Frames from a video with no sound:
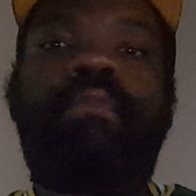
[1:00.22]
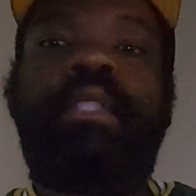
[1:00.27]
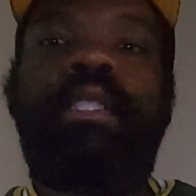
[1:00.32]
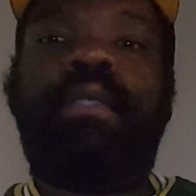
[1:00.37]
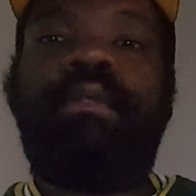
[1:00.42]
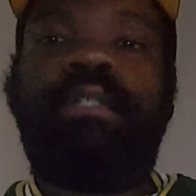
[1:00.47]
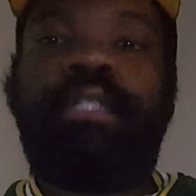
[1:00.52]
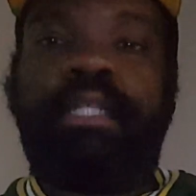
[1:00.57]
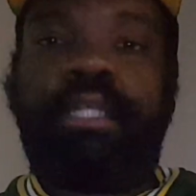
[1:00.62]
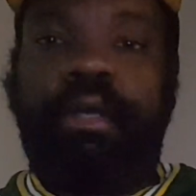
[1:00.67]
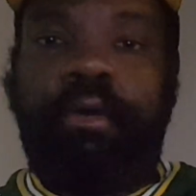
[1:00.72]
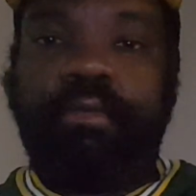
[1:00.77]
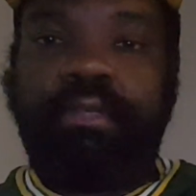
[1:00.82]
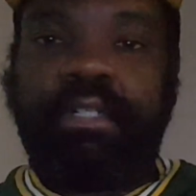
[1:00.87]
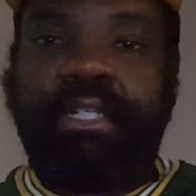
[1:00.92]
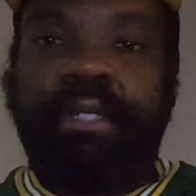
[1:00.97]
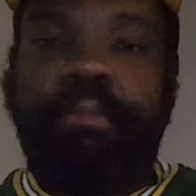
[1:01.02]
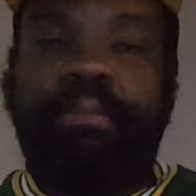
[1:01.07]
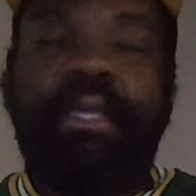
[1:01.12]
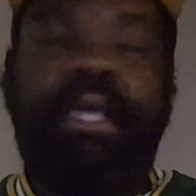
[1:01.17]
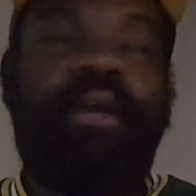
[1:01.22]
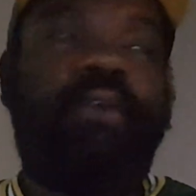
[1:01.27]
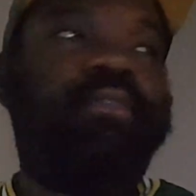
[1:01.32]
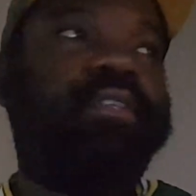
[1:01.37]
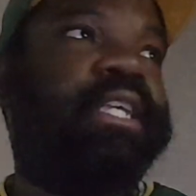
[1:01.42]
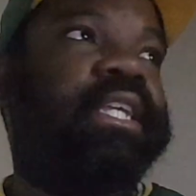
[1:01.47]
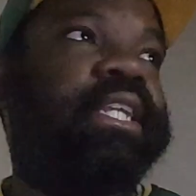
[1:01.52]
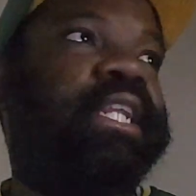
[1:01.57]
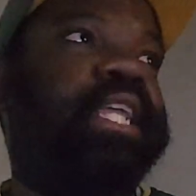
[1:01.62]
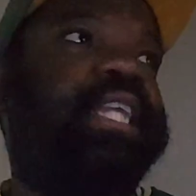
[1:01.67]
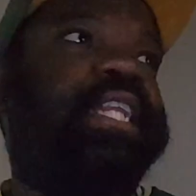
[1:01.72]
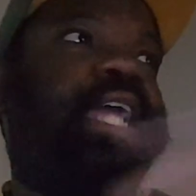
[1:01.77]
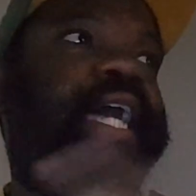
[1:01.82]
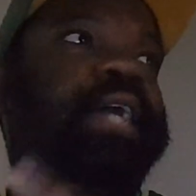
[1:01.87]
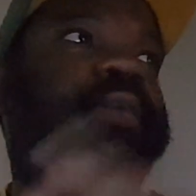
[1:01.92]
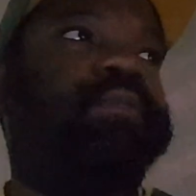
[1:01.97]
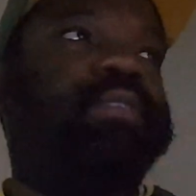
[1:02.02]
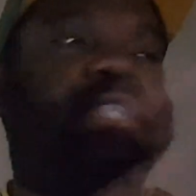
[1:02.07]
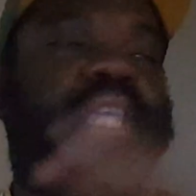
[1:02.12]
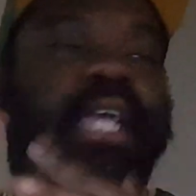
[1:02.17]
It was the Colts and the Bills. I think
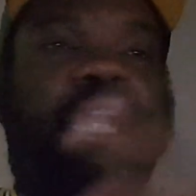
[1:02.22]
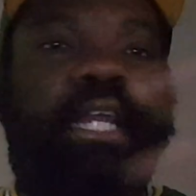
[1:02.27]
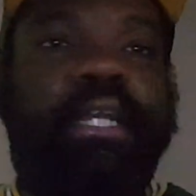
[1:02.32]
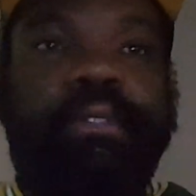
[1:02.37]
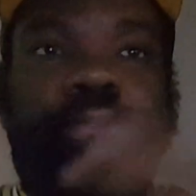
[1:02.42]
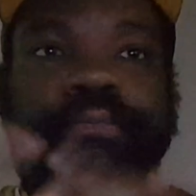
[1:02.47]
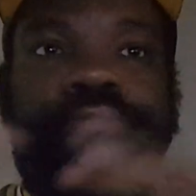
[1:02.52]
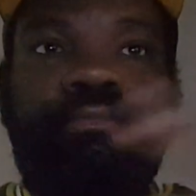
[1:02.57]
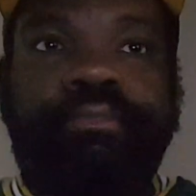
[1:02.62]
that was kind of